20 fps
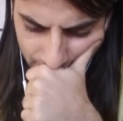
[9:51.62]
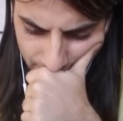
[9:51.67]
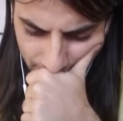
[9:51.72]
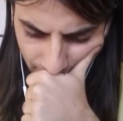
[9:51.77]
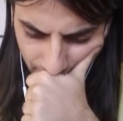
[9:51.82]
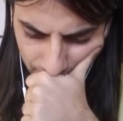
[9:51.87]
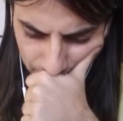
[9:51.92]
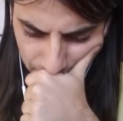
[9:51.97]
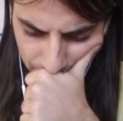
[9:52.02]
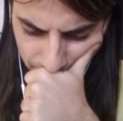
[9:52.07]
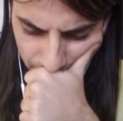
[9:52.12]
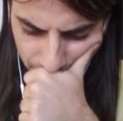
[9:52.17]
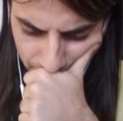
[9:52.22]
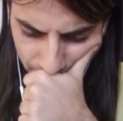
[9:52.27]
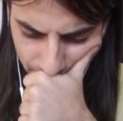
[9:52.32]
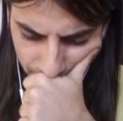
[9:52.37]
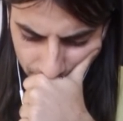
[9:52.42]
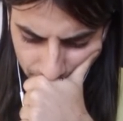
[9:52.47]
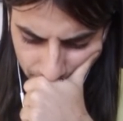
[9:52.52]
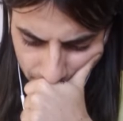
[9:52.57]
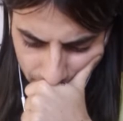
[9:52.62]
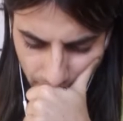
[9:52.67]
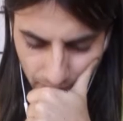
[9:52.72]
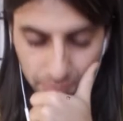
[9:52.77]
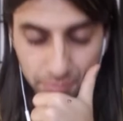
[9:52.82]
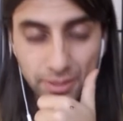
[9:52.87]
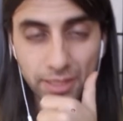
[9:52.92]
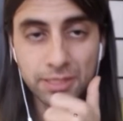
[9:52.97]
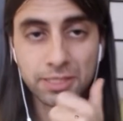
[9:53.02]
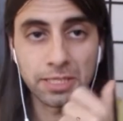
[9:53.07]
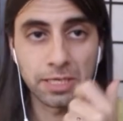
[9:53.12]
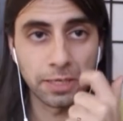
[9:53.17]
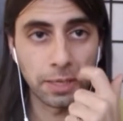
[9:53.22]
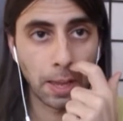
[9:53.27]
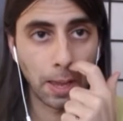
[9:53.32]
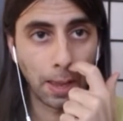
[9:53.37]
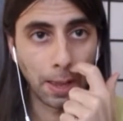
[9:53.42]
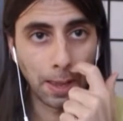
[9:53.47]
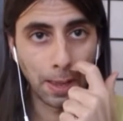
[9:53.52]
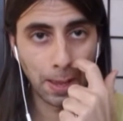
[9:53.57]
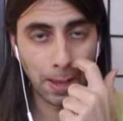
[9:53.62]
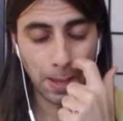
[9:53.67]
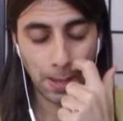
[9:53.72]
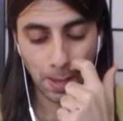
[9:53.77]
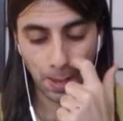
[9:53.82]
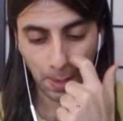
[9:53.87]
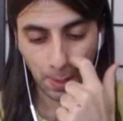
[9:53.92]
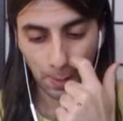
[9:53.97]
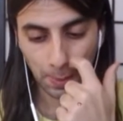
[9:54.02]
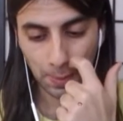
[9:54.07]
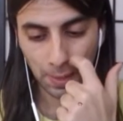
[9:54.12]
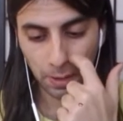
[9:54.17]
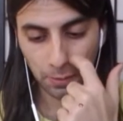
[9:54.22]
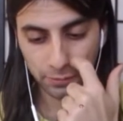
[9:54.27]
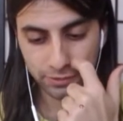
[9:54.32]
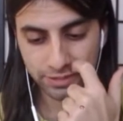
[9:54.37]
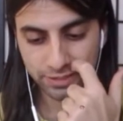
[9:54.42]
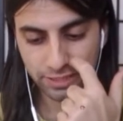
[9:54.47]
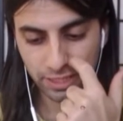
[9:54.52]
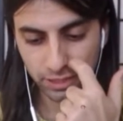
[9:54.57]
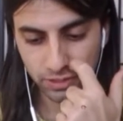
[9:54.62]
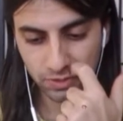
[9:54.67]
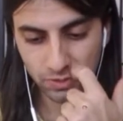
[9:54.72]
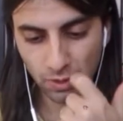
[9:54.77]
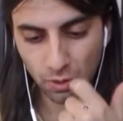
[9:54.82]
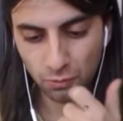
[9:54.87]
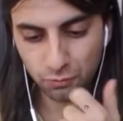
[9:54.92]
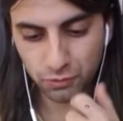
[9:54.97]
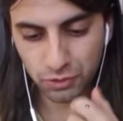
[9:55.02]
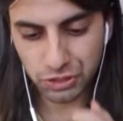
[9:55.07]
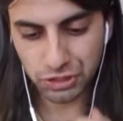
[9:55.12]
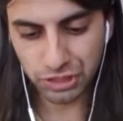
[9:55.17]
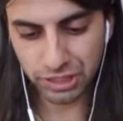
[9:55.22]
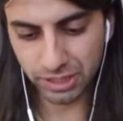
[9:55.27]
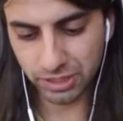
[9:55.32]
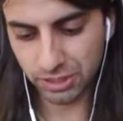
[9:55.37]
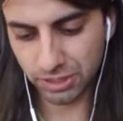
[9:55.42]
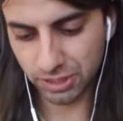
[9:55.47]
we got this game. Yep, that's it. That was Dunzo for